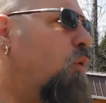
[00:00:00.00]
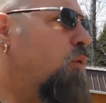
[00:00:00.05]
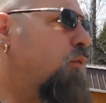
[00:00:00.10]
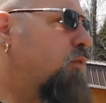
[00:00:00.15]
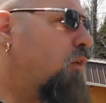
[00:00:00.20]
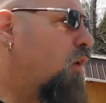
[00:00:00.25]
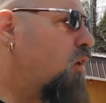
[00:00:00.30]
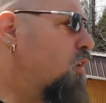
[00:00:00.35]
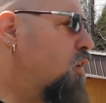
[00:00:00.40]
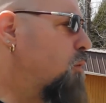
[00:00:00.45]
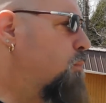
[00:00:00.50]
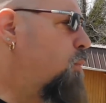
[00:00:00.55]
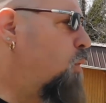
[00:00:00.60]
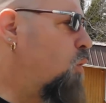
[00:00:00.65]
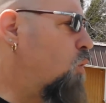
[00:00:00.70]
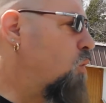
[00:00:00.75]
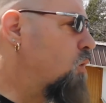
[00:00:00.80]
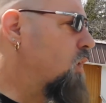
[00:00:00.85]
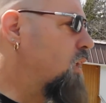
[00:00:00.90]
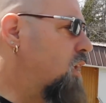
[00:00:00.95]
we've already
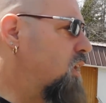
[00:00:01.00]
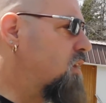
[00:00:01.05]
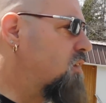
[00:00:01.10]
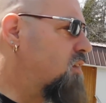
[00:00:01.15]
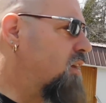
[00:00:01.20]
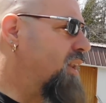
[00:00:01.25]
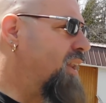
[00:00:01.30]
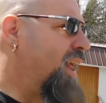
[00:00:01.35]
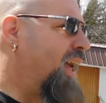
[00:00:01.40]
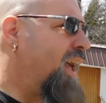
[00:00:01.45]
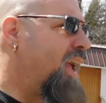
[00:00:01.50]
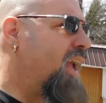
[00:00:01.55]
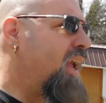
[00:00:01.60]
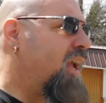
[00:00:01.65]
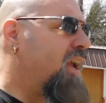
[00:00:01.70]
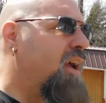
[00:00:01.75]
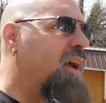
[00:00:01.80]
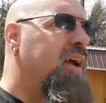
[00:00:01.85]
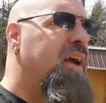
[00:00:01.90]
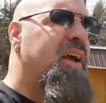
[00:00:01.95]
pulled in
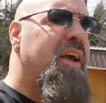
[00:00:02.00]
today,